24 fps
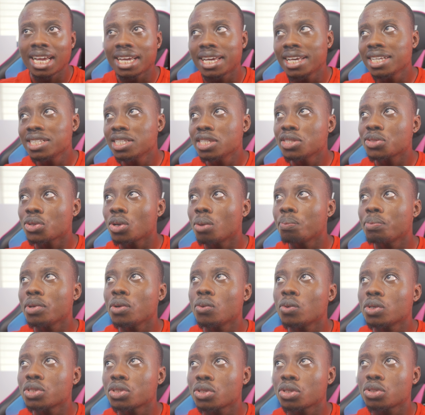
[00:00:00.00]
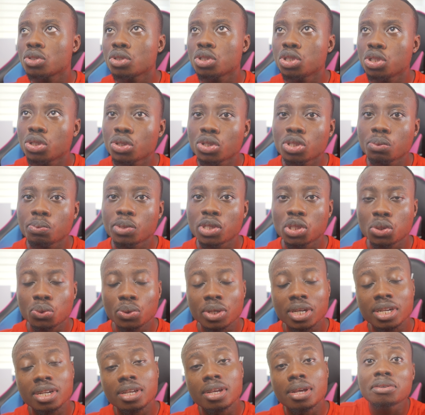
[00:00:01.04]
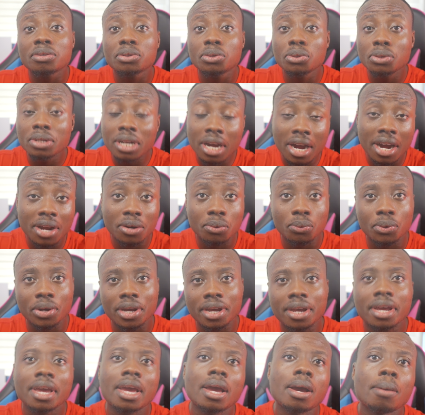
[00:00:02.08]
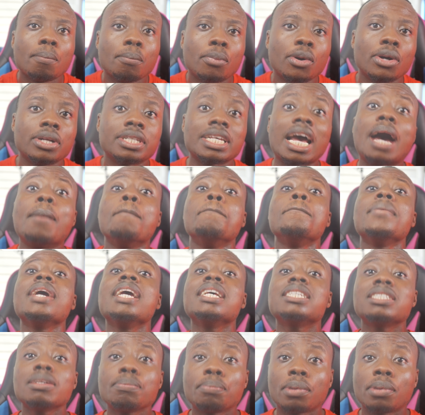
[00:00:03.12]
I guess this company wants us to choose between good hardware but amazing